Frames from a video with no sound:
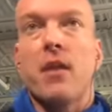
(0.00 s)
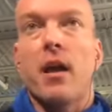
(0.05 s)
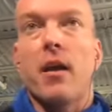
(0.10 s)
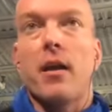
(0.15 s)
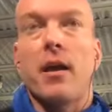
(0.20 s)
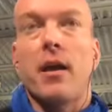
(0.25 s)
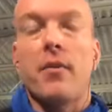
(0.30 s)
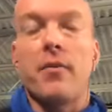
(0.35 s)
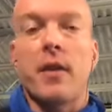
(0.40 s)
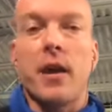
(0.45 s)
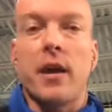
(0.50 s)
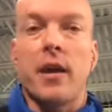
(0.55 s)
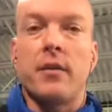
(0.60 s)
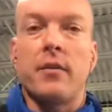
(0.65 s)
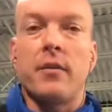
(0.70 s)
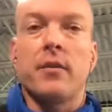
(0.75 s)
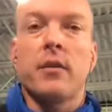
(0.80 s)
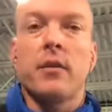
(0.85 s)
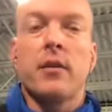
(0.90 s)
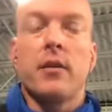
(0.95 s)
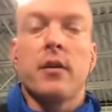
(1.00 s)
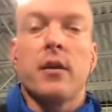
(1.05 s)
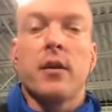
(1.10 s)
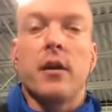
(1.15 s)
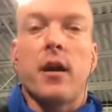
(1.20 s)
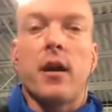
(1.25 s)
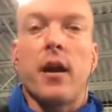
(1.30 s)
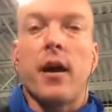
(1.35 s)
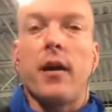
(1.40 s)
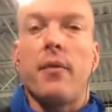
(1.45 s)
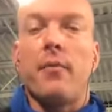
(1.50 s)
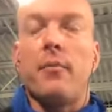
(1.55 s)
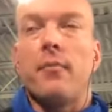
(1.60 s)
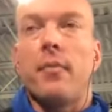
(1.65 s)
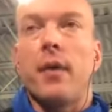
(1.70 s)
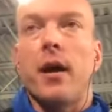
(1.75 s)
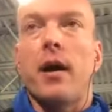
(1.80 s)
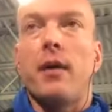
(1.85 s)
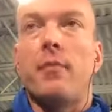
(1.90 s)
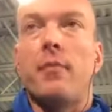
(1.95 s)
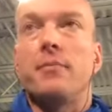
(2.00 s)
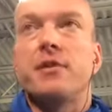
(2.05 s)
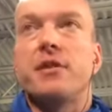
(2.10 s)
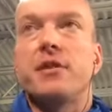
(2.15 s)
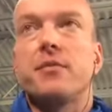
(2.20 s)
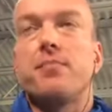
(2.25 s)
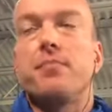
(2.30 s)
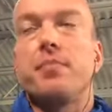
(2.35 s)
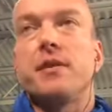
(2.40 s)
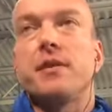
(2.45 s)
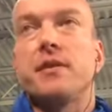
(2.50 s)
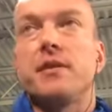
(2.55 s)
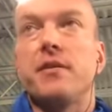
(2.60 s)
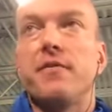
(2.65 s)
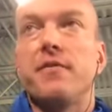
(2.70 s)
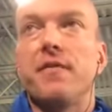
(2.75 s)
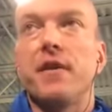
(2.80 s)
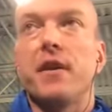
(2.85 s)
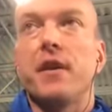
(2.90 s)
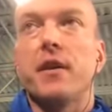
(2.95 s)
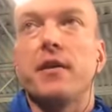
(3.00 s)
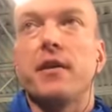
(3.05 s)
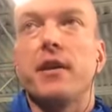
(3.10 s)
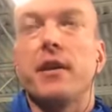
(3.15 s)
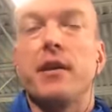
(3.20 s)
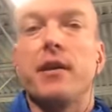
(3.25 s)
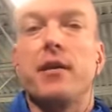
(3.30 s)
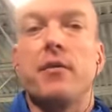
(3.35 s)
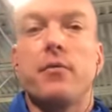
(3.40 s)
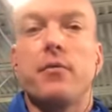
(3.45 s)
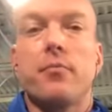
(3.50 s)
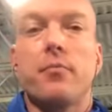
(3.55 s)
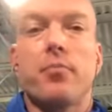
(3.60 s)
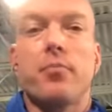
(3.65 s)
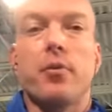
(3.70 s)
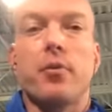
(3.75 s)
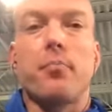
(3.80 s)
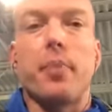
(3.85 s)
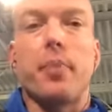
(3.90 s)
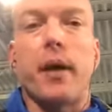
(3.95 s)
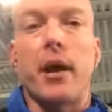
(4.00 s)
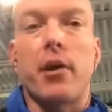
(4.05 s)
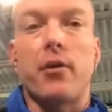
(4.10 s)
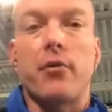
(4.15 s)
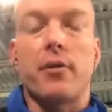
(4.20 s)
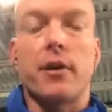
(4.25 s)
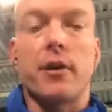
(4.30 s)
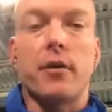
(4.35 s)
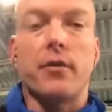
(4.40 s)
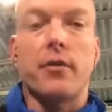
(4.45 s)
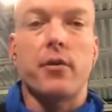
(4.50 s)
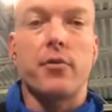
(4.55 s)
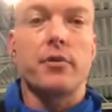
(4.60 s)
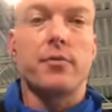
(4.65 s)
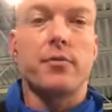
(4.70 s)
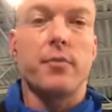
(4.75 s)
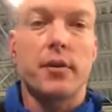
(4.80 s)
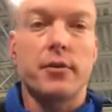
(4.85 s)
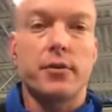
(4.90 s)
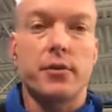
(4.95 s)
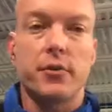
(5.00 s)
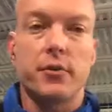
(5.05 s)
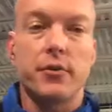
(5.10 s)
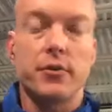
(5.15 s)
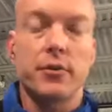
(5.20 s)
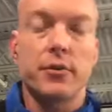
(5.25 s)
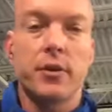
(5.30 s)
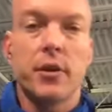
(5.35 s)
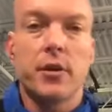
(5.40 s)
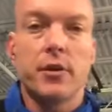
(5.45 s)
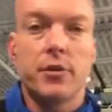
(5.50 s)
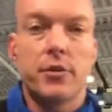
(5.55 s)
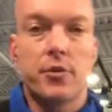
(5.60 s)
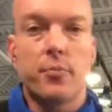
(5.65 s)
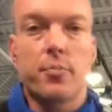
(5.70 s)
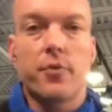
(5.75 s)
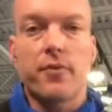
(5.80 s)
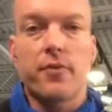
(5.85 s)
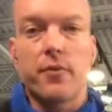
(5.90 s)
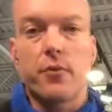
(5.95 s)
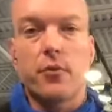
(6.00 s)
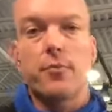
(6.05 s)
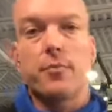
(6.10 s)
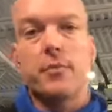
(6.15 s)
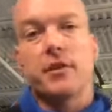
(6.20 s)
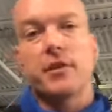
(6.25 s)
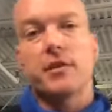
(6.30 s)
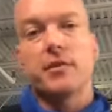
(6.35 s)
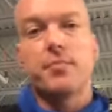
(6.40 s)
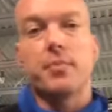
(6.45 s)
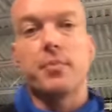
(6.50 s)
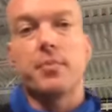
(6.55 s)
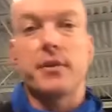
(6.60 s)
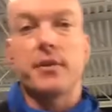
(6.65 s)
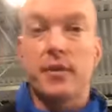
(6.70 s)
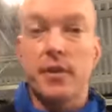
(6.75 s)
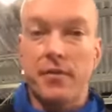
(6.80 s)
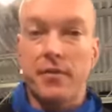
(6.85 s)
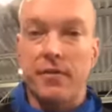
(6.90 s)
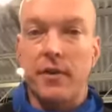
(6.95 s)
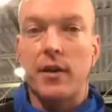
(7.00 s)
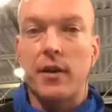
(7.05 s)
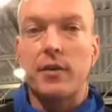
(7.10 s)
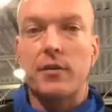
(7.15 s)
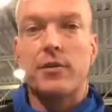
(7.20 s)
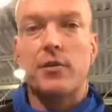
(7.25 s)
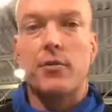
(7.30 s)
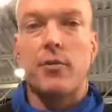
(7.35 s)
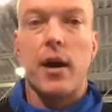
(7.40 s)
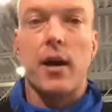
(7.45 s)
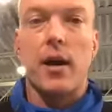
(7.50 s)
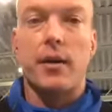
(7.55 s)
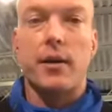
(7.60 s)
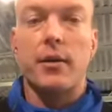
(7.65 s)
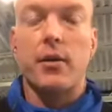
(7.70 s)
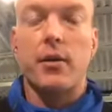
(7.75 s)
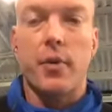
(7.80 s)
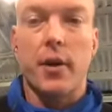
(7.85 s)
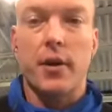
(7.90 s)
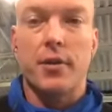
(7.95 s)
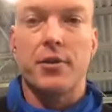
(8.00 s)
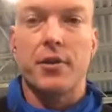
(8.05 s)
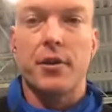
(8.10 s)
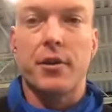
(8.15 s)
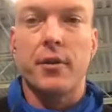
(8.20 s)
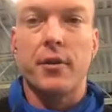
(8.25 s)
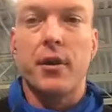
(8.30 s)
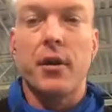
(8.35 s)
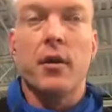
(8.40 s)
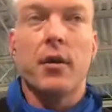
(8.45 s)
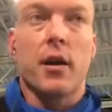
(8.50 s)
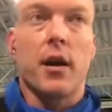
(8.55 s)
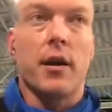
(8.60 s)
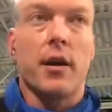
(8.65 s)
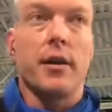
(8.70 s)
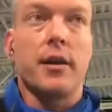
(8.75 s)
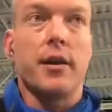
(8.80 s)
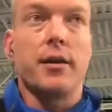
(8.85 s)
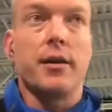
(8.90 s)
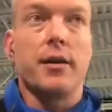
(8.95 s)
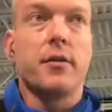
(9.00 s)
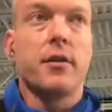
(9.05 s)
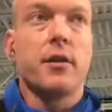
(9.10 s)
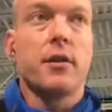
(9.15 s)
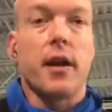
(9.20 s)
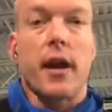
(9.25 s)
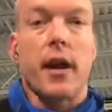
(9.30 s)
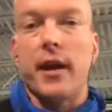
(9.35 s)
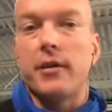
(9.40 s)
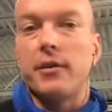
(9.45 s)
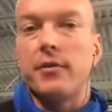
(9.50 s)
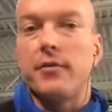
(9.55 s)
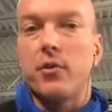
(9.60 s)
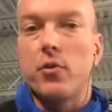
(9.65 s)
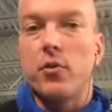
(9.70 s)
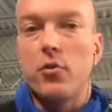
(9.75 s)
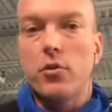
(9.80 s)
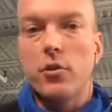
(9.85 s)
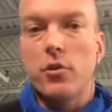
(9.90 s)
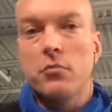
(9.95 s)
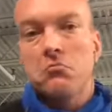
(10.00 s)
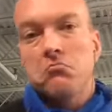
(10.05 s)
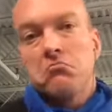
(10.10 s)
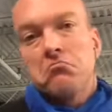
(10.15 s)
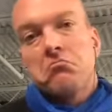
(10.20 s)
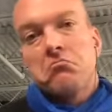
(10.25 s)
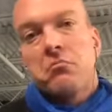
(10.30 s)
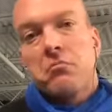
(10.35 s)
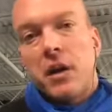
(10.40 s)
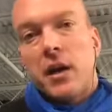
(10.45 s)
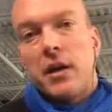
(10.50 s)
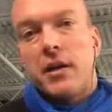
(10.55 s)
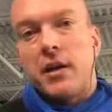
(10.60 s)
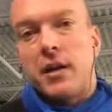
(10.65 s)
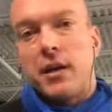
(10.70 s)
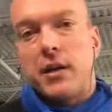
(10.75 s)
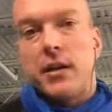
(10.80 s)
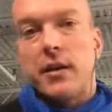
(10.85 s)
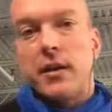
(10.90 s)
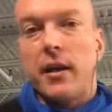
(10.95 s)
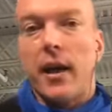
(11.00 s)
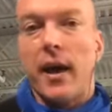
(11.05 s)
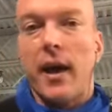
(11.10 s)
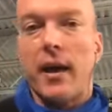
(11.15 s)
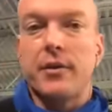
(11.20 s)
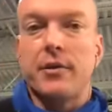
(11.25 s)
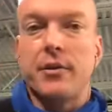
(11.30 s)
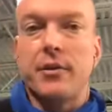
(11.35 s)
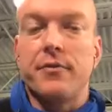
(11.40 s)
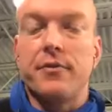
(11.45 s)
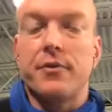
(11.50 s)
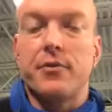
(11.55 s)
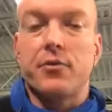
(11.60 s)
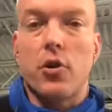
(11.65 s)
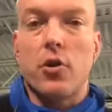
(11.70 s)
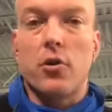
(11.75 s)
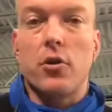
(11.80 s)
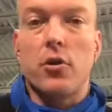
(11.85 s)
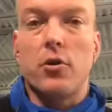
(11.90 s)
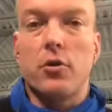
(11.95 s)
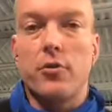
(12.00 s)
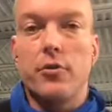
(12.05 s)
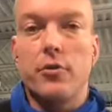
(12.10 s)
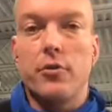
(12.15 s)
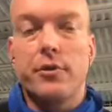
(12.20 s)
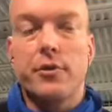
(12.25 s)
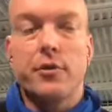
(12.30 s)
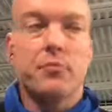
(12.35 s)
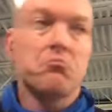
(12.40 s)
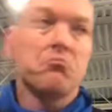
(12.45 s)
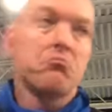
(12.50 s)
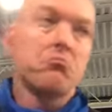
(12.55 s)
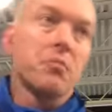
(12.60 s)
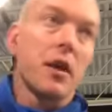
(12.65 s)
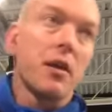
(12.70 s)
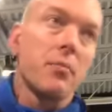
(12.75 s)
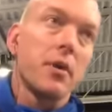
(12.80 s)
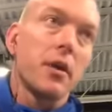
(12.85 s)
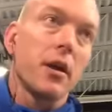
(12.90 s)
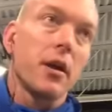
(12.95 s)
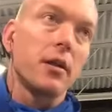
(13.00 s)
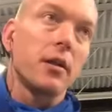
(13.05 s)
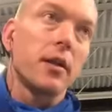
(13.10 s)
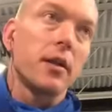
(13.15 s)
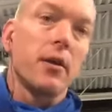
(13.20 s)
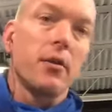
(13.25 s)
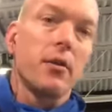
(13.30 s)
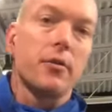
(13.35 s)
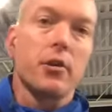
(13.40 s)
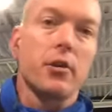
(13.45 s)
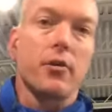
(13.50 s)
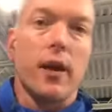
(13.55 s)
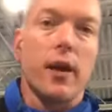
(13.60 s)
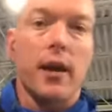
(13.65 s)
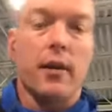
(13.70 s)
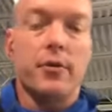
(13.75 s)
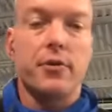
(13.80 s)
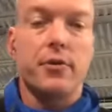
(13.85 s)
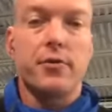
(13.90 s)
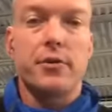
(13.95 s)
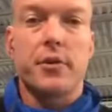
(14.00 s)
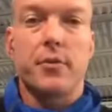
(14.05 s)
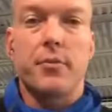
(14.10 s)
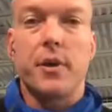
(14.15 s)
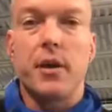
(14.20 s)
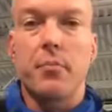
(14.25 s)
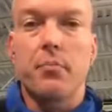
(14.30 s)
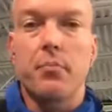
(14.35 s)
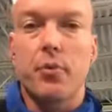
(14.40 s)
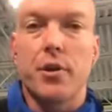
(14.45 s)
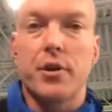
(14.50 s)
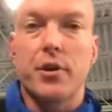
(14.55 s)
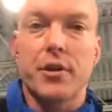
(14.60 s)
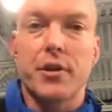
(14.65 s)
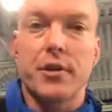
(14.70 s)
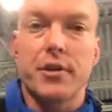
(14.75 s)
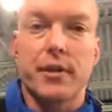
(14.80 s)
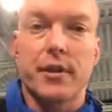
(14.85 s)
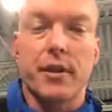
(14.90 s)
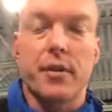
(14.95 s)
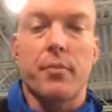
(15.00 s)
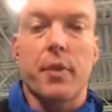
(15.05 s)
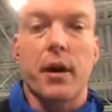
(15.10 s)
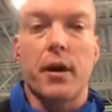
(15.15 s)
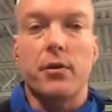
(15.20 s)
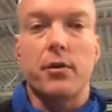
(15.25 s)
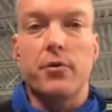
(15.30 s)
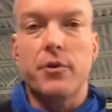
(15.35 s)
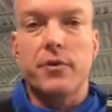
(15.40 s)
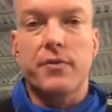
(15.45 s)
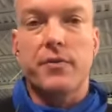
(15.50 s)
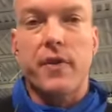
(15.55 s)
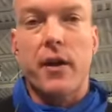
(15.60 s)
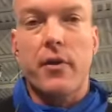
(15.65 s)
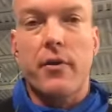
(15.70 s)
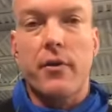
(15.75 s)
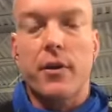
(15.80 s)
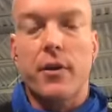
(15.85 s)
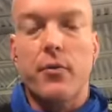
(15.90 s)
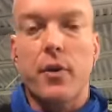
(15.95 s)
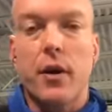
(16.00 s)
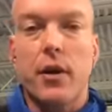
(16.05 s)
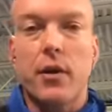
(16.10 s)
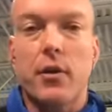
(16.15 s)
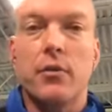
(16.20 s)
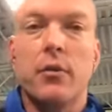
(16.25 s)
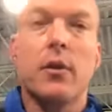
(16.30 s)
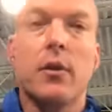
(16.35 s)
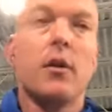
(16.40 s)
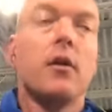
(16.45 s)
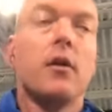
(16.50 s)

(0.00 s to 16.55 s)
And then I'm specifically preparing those muscles to perform the specific squat in question. I need active core. I need active, strong glutes. Maybe I lay on the ground, do some hip bridges to get my glutes firing well.